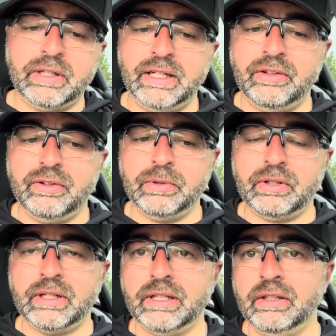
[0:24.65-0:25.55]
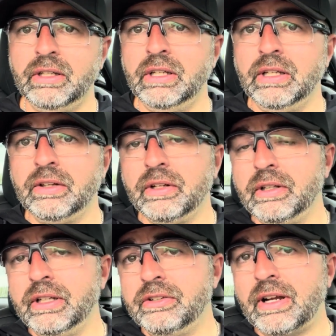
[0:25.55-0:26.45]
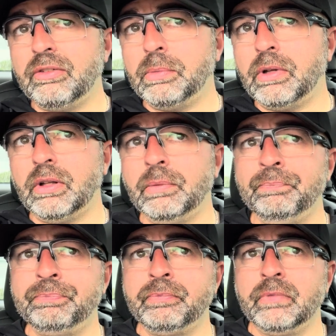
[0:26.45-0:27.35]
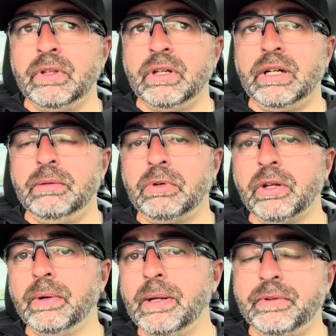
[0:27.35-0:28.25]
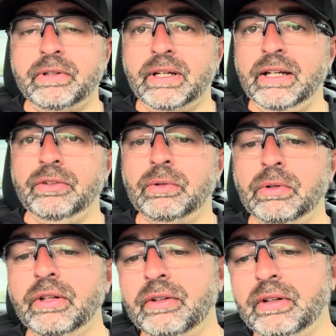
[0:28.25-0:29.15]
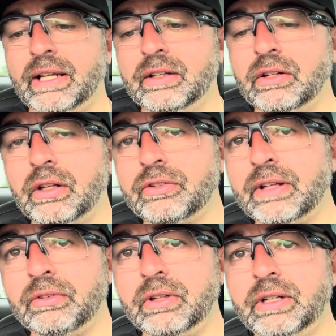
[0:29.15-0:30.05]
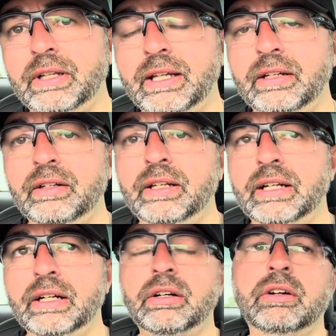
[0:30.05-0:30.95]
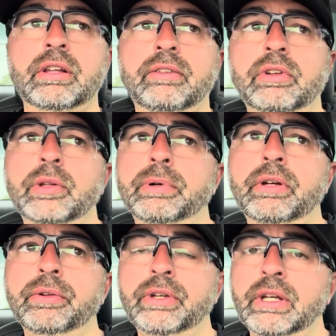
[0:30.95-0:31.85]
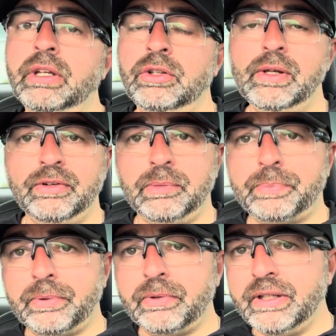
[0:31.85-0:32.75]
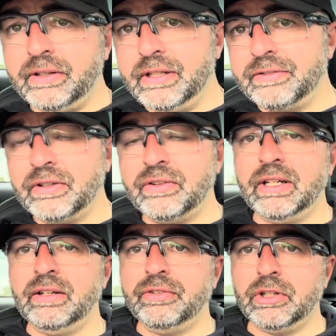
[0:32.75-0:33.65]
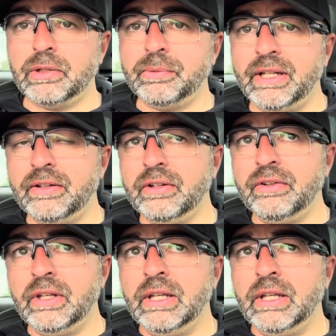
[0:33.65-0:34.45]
All right, so we're talking Little League, travel ball, all the way up to high school, because at the college level and our level in the pros, you have a completely different set of circumstances,